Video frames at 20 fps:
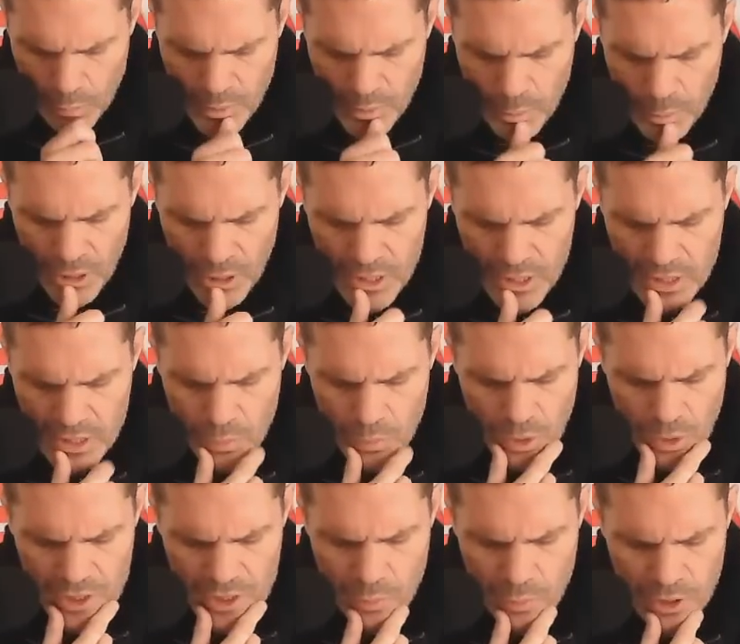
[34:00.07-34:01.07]
of people asking,
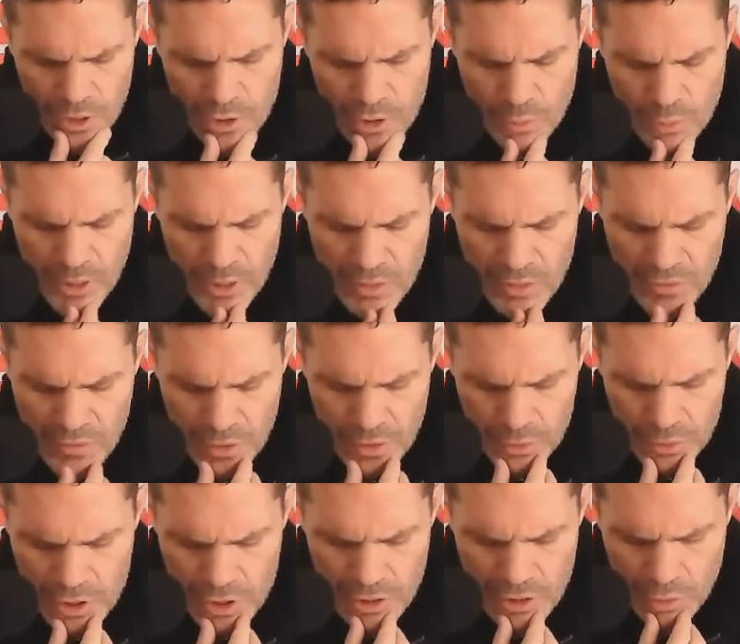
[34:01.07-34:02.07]
why do we need so many
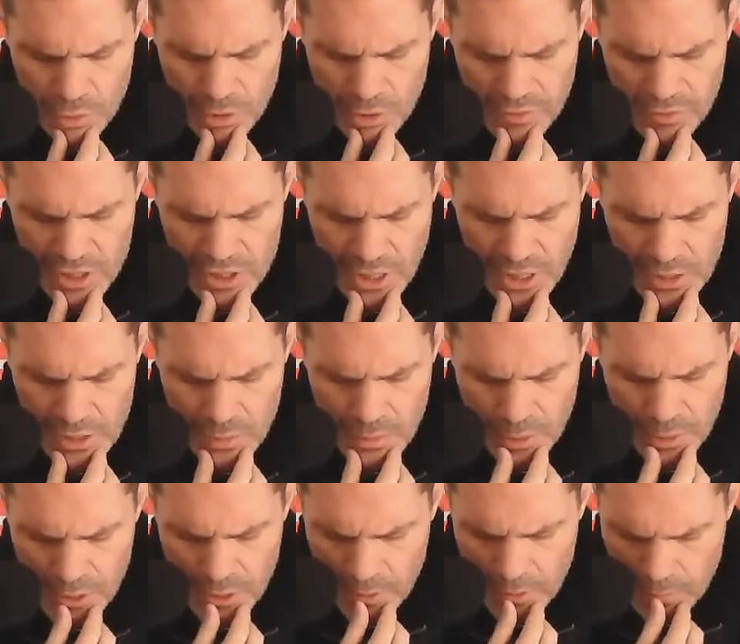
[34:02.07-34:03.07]
fielders and don't have a centre
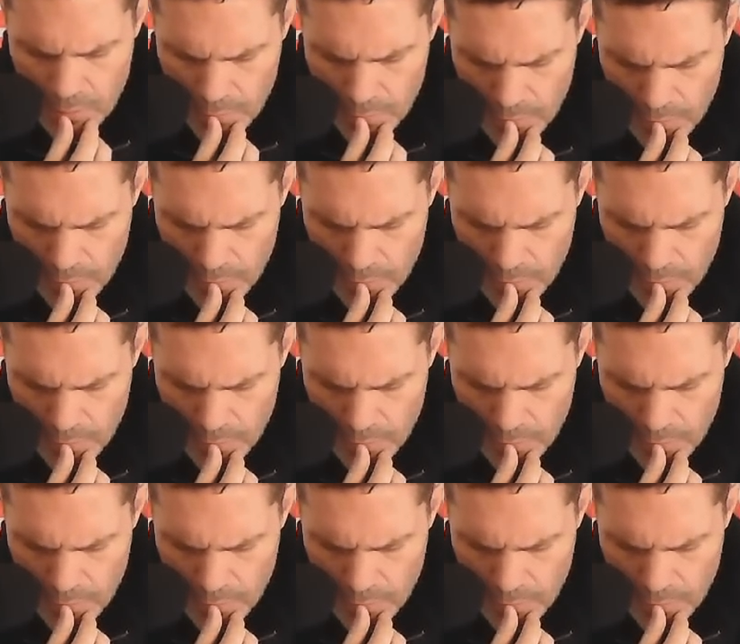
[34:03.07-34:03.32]
back?